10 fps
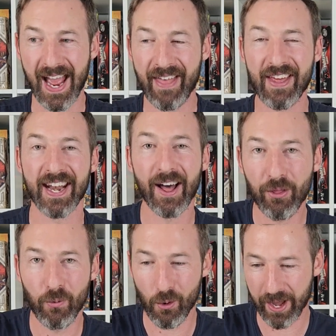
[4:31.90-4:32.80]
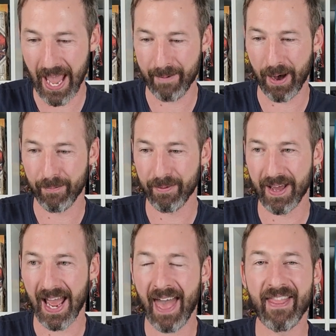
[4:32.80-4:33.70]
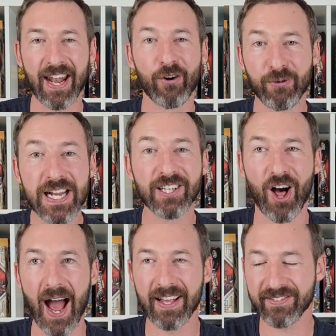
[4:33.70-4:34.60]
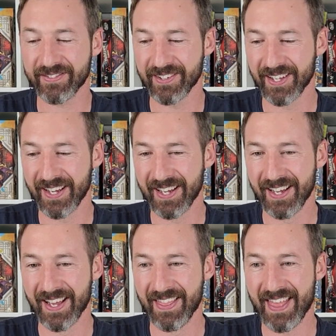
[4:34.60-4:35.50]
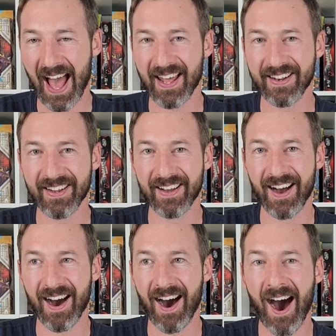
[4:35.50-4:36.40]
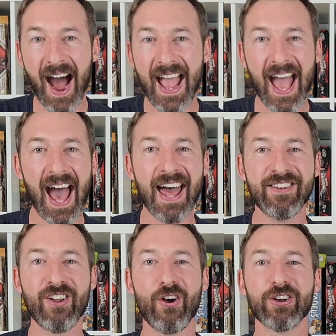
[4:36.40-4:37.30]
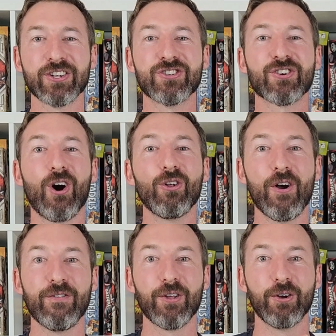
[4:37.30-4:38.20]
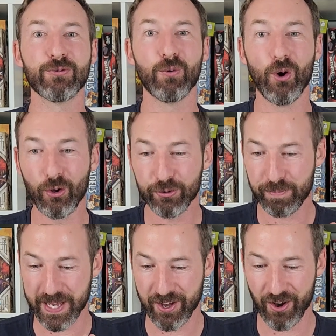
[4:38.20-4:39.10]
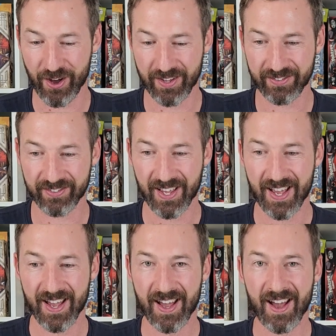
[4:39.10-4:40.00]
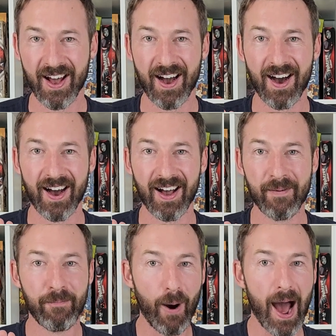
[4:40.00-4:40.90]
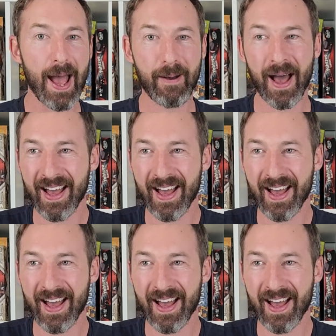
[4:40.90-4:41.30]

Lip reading: And then another wall came up, and then I realized that I had no control over those walls because by